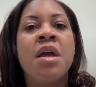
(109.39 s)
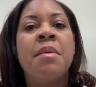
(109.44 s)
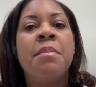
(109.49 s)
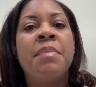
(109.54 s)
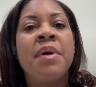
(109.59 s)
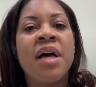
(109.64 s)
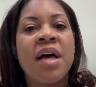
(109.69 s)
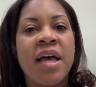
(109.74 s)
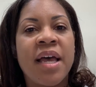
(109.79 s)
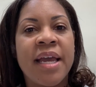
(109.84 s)

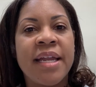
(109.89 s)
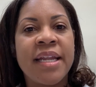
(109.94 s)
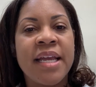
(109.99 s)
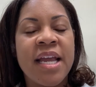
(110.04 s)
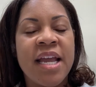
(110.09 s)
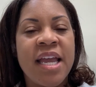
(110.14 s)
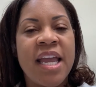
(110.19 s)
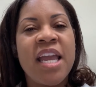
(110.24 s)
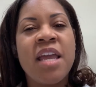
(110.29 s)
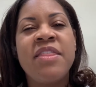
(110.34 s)
But
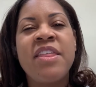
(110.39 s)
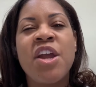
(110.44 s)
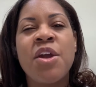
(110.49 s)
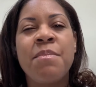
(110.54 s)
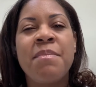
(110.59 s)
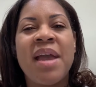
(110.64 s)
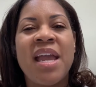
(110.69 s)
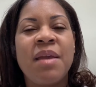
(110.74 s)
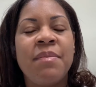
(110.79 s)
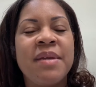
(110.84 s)
if there
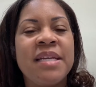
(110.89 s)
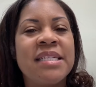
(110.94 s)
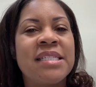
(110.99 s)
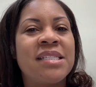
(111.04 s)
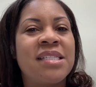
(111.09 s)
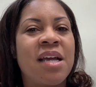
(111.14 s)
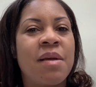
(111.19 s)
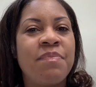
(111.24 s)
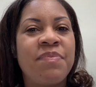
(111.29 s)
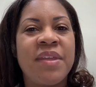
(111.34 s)
may be
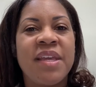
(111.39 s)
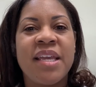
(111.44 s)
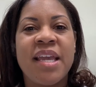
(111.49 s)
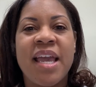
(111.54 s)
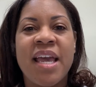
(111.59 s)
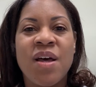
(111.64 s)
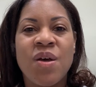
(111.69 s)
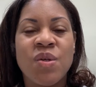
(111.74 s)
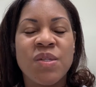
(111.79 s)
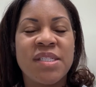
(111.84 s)
something
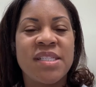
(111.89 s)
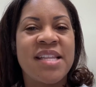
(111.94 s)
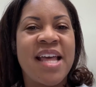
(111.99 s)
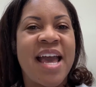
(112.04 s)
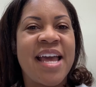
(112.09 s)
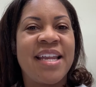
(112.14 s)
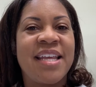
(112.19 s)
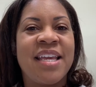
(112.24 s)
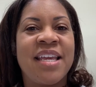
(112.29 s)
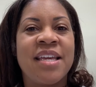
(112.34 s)
else
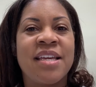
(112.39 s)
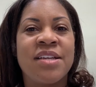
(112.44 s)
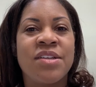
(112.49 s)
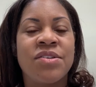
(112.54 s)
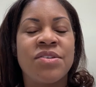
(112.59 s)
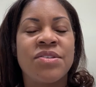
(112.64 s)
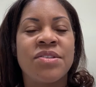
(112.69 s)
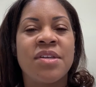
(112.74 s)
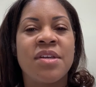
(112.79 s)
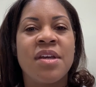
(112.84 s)
that
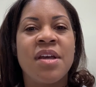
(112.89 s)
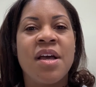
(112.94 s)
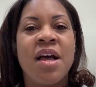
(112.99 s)
is